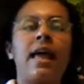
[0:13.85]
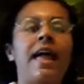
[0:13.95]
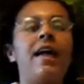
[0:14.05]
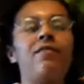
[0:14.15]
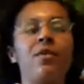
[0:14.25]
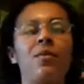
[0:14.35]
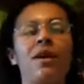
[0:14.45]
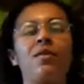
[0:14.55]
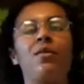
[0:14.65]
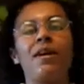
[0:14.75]
Hey
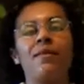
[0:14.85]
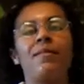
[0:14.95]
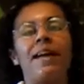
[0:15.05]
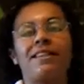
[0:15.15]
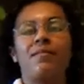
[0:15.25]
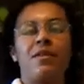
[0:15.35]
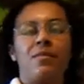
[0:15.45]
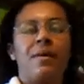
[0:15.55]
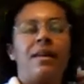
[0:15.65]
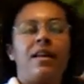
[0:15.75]
everyone, welcome back to
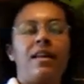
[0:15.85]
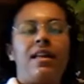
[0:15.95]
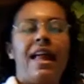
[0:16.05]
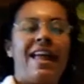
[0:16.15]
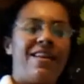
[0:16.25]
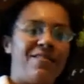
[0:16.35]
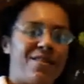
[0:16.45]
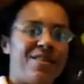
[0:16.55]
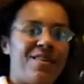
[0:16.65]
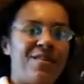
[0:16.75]
Miss Bunnie, and if
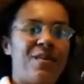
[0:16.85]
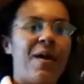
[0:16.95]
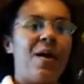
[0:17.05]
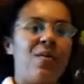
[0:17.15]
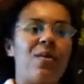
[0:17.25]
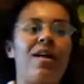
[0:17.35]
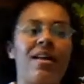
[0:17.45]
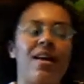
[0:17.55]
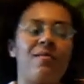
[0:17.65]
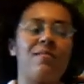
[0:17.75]
you're new,
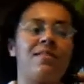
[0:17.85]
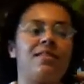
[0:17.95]
welcome.